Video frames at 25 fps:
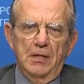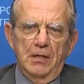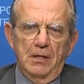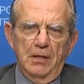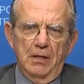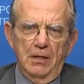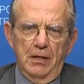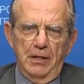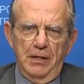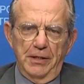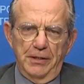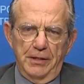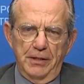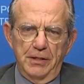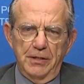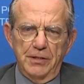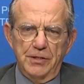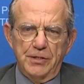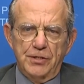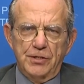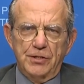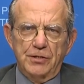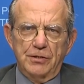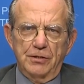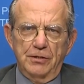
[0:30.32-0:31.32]
Uh, it
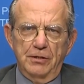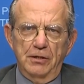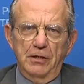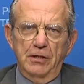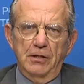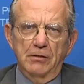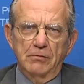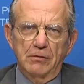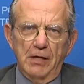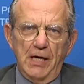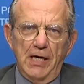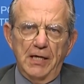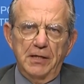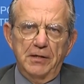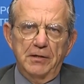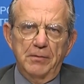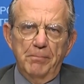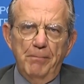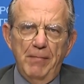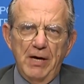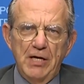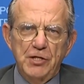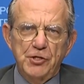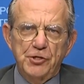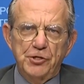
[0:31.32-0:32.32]
is the right
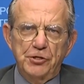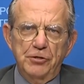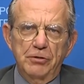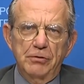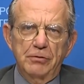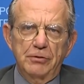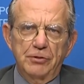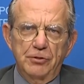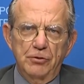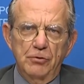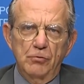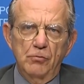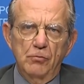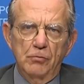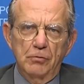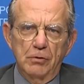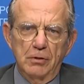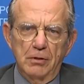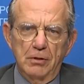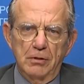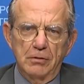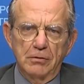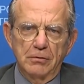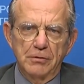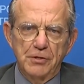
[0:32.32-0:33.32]
measure to
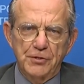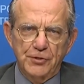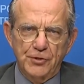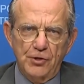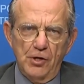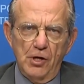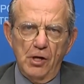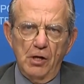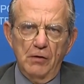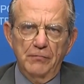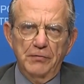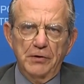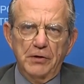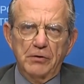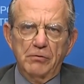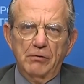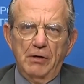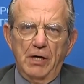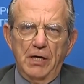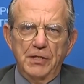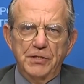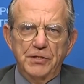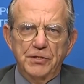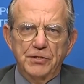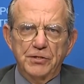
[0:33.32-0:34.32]
uh, resolve the
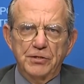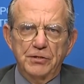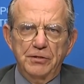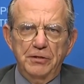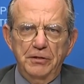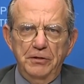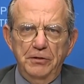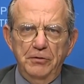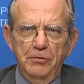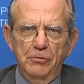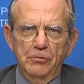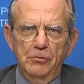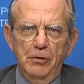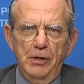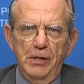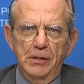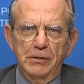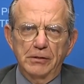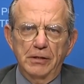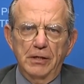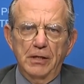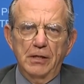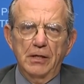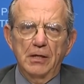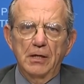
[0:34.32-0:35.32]
crisis in the euro
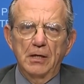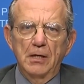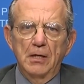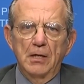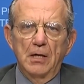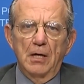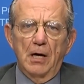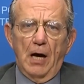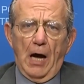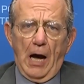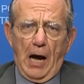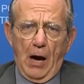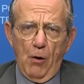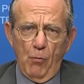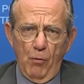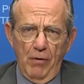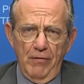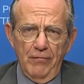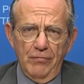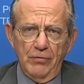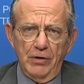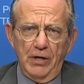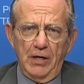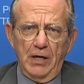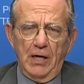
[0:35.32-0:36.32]
area.
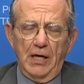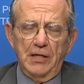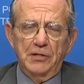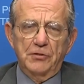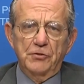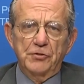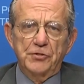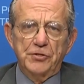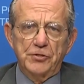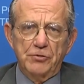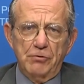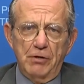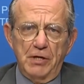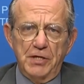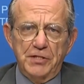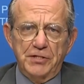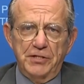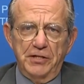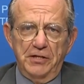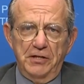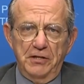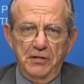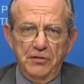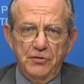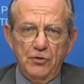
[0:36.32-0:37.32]
However, I like to stress
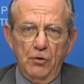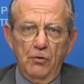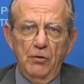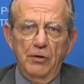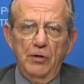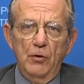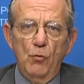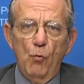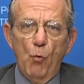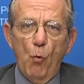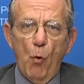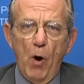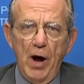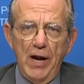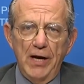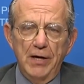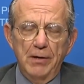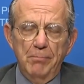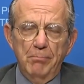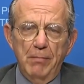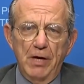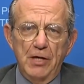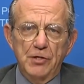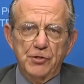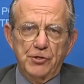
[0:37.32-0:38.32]
that it is only
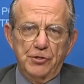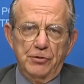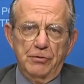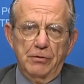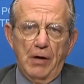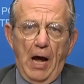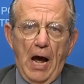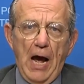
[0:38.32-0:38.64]
one measure.